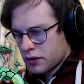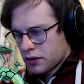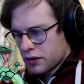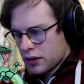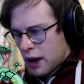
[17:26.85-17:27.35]

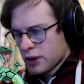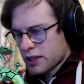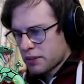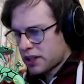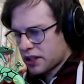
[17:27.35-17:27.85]
That was a
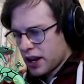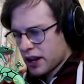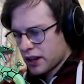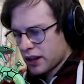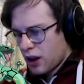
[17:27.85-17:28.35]
mistake.
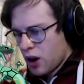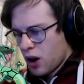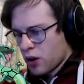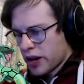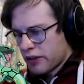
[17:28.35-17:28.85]
Oh,
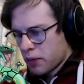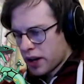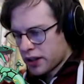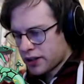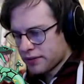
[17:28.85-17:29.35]
never mind.
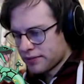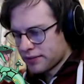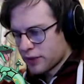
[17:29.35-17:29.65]
No, it